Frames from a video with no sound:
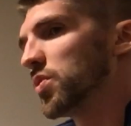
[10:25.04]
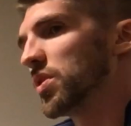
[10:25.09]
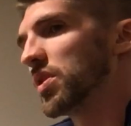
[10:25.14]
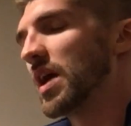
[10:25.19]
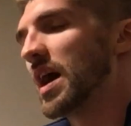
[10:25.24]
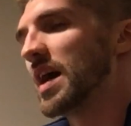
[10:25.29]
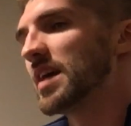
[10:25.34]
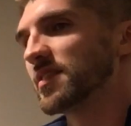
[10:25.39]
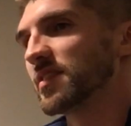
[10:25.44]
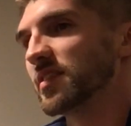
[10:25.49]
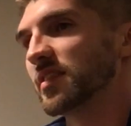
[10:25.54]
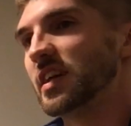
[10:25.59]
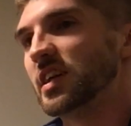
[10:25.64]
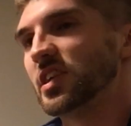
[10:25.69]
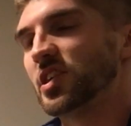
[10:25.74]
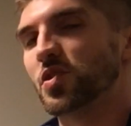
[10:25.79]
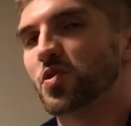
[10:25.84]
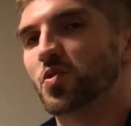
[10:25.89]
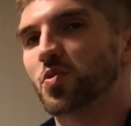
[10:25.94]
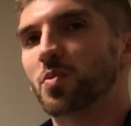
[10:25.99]
where
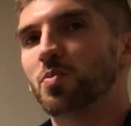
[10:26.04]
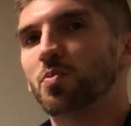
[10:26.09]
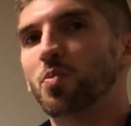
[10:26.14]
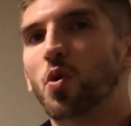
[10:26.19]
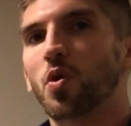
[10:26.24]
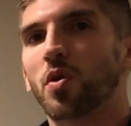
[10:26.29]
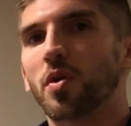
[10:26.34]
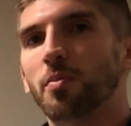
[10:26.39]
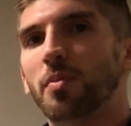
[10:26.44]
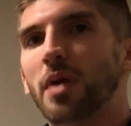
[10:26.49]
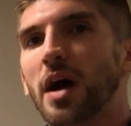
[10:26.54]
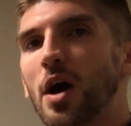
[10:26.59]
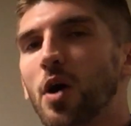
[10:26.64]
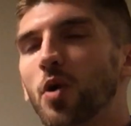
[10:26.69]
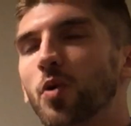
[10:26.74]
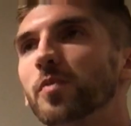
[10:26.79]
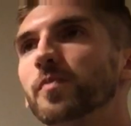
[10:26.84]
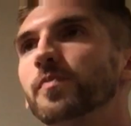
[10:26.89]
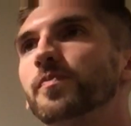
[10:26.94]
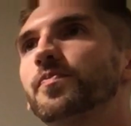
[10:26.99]
oscillations were more
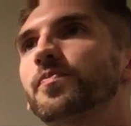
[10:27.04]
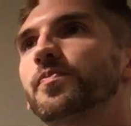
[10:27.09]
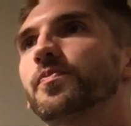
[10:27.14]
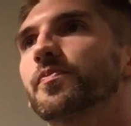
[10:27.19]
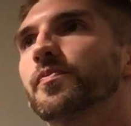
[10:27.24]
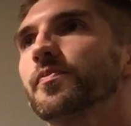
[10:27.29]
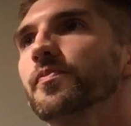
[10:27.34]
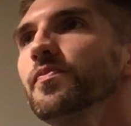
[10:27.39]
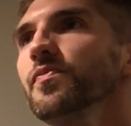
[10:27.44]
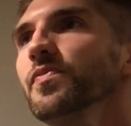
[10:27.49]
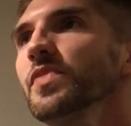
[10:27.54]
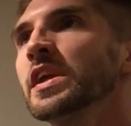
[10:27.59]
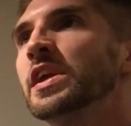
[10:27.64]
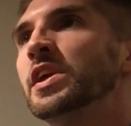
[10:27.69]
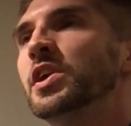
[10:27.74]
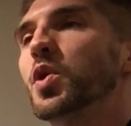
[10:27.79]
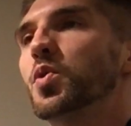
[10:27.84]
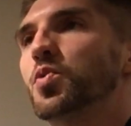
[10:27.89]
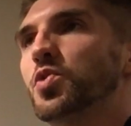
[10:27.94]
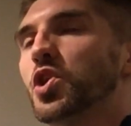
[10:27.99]
about
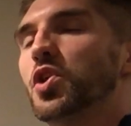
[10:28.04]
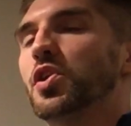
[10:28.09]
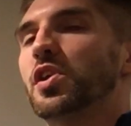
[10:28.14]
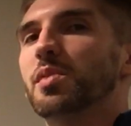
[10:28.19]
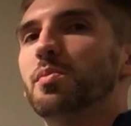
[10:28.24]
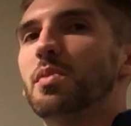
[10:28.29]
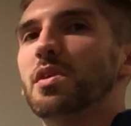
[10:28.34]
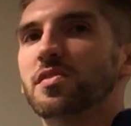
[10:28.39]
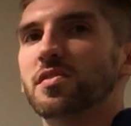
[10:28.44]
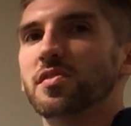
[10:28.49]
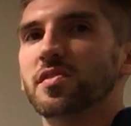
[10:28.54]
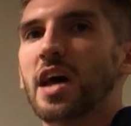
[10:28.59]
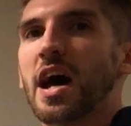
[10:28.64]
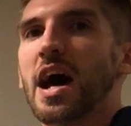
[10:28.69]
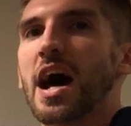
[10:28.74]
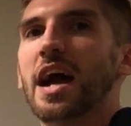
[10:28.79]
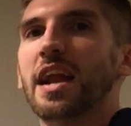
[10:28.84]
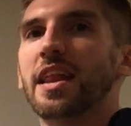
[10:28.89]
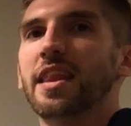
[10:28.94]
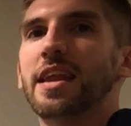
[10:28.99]
turning the muscles
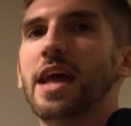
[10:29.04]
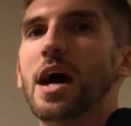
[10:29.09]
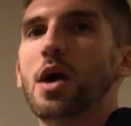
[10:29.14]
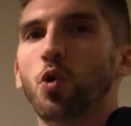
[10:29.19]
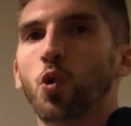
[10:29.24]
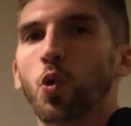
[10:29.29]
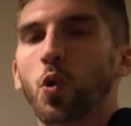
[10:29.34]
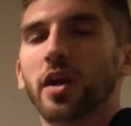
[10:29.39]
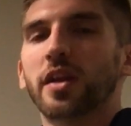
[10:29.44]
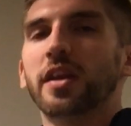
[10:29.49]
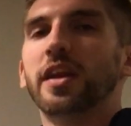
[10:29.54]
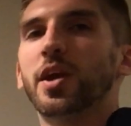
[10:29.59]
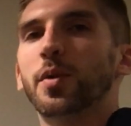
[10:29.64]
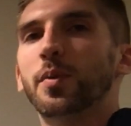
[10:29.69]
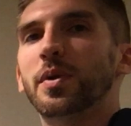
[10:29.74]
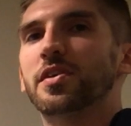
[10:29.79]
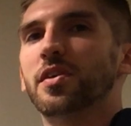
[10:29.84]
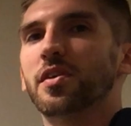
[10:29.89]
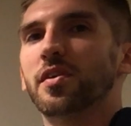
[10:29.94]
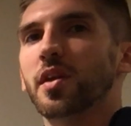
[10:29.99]
on and how quickly can
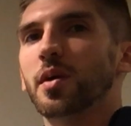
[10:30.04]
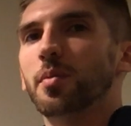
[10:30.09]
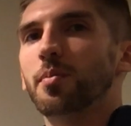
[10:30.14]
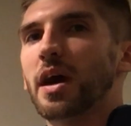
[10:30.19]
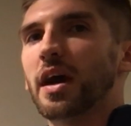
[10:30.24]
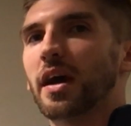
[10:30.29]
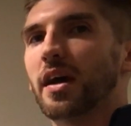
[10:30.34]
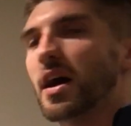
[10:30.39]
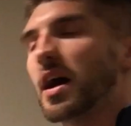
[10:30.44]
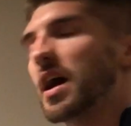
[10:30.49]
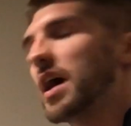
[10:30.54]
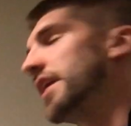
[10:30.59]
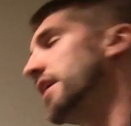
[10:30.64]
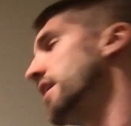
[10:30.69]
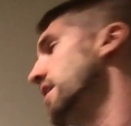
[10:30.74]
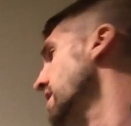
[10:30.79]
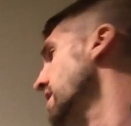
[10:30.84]
we turn them back on.